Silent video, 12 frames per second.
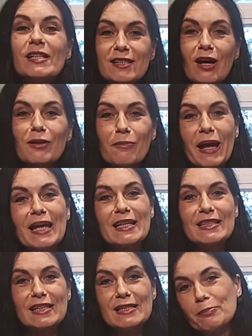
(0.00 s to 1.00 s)
we start
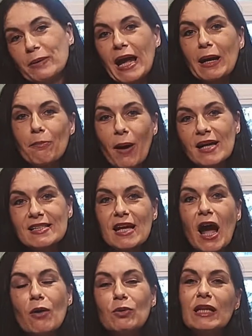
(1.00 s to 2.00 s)
making this black
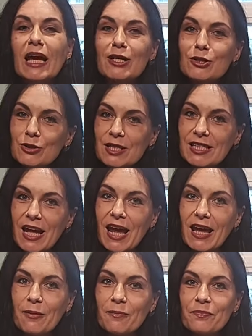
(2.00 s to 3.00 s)
pasta, I would like to
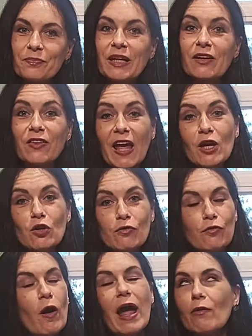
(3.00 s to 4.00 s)
say thank
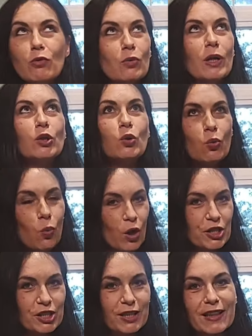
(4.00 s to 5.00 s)
you for everyone who
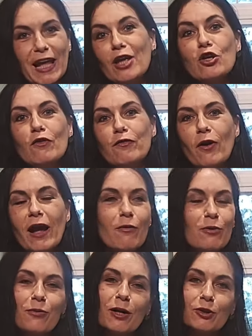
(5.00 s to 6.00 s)
watching. Thank you for
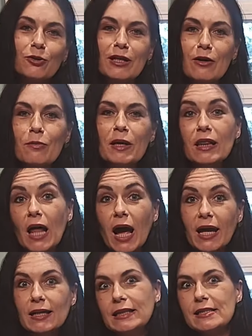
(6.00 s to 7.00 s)
everyone who give me
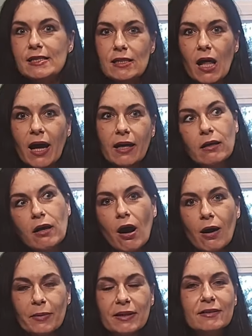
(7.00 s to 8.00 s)
like, dislike,
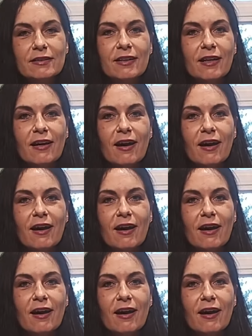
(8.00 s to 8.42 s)
comment